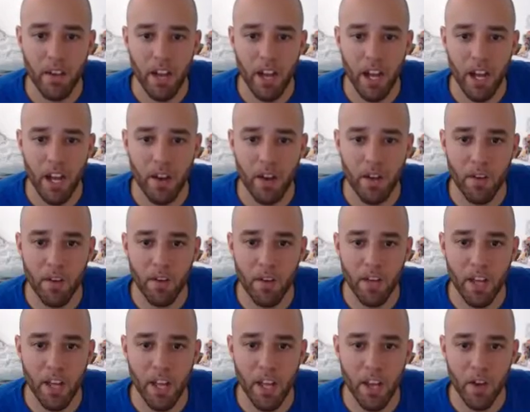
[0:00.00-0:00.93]
our
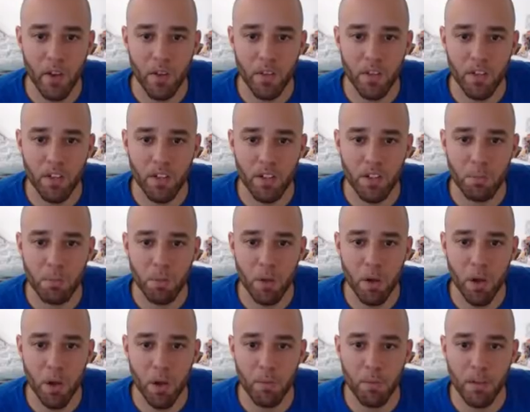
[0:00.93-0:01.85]
health is
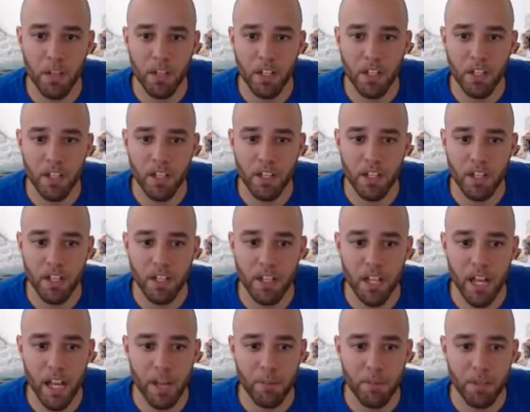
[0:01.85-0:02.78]
permanently
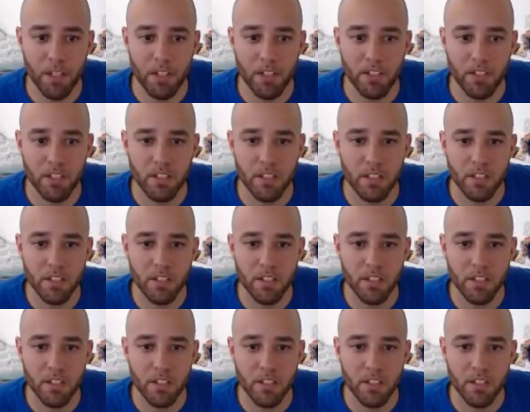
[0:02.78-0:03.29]
damaged.